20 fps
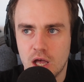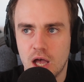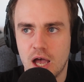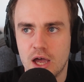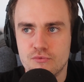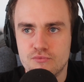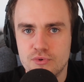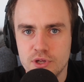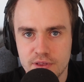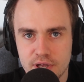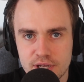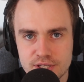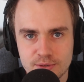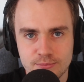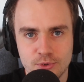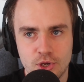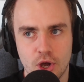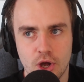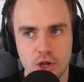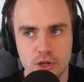I realise
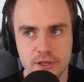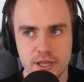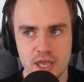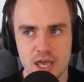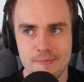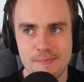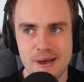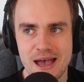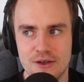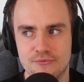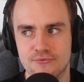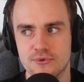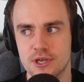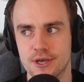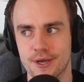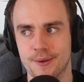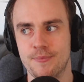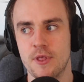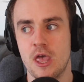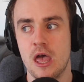I'm calling it a
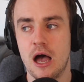mafia.